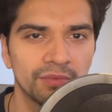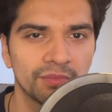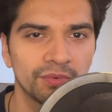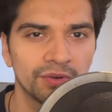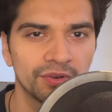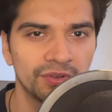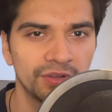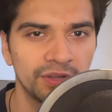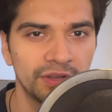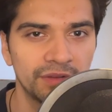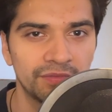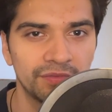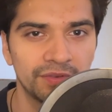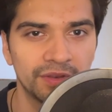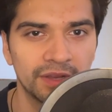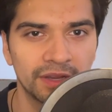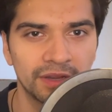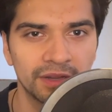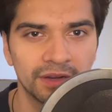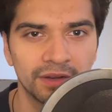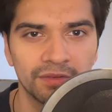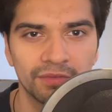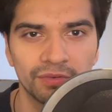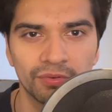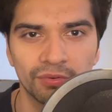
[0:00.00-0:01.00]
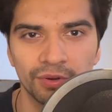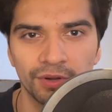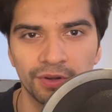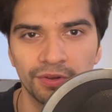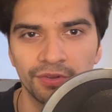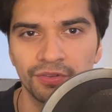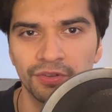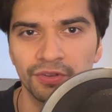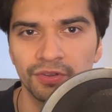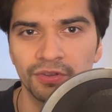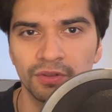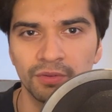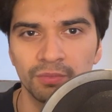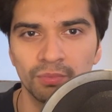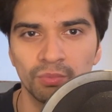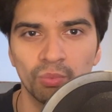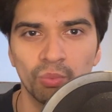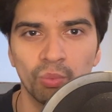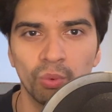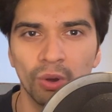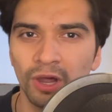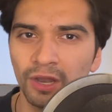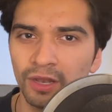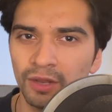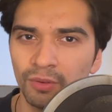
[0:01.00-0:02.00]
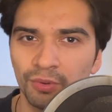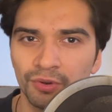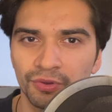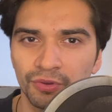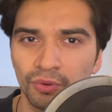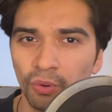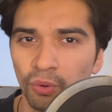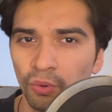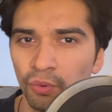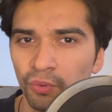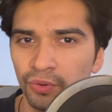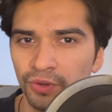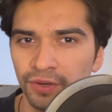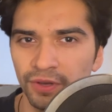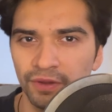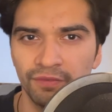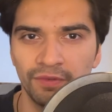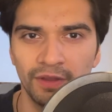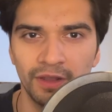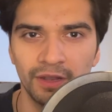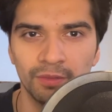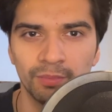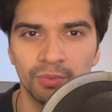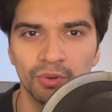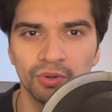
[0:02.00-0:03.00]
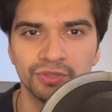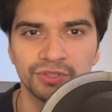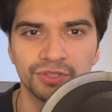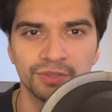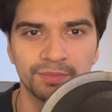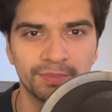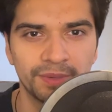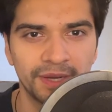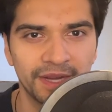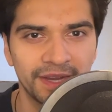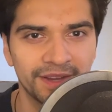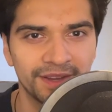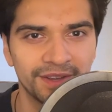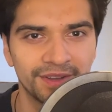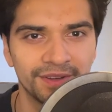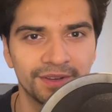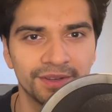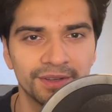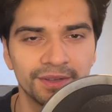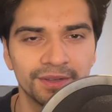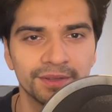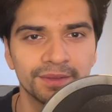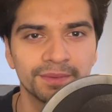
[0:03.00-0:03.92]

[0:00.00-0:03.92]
receive negative criticism while it was only available in Japan.